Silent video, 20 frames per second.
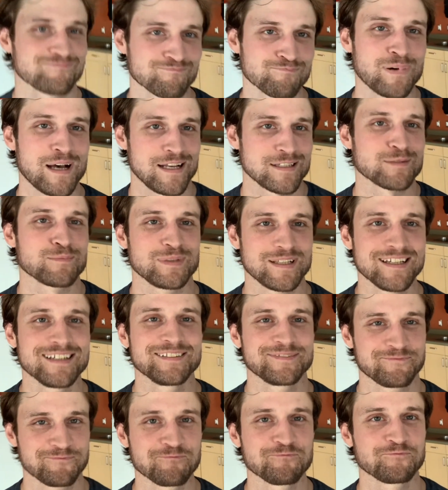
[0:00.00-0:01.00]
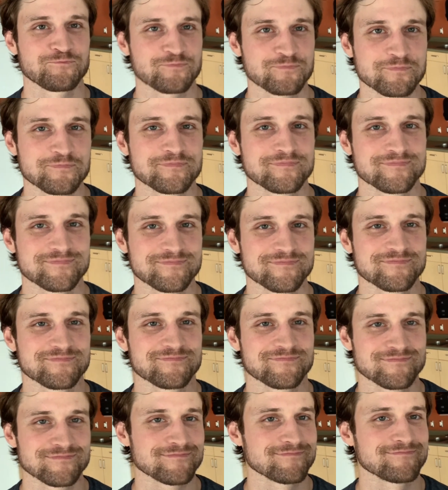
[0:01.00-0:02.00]
Possibly. I am so sorry,
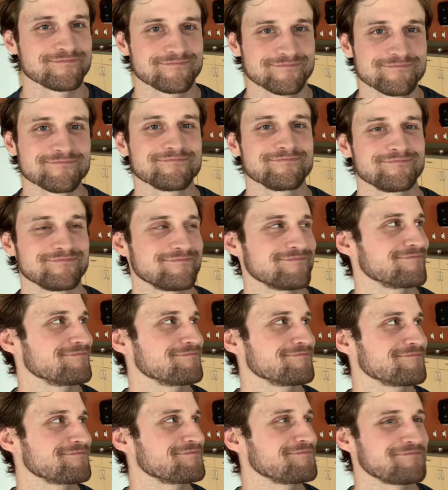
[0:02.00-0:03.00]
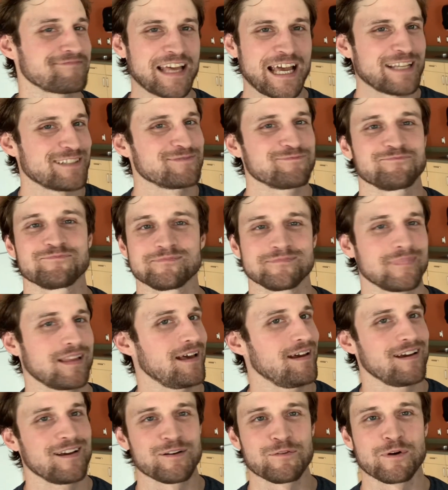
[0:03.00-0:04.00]
man. But... It,
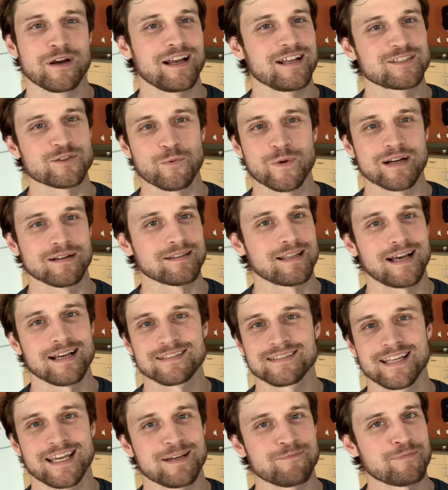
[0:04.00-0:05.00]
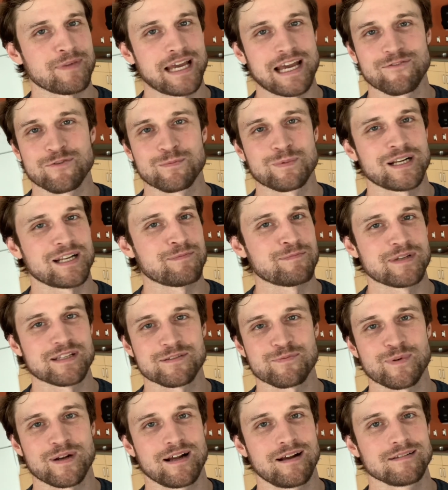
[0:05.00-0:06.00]
it's a weird last name. Everybody
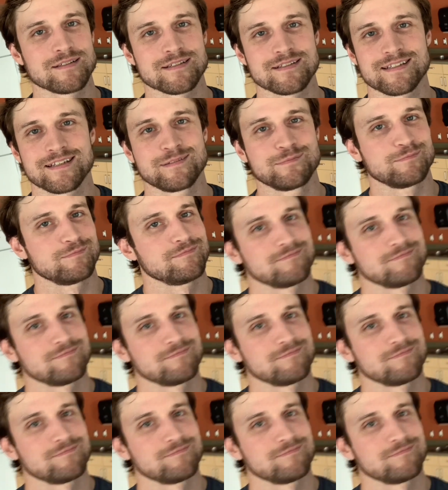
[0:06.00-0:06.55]
mispronounces it.